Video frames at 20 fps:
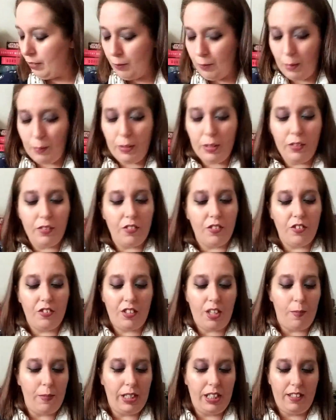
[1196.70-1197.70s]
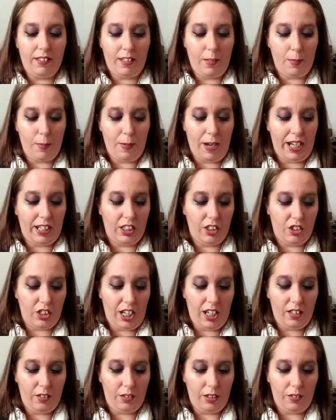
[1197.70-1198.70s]
Maybe it's just coming in a separate package.
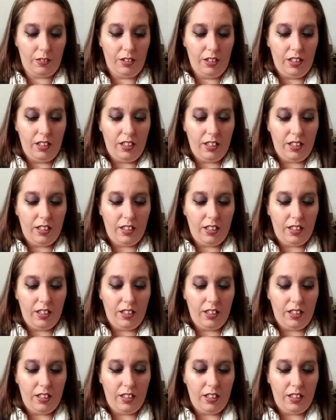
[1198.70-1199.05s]
I don't know.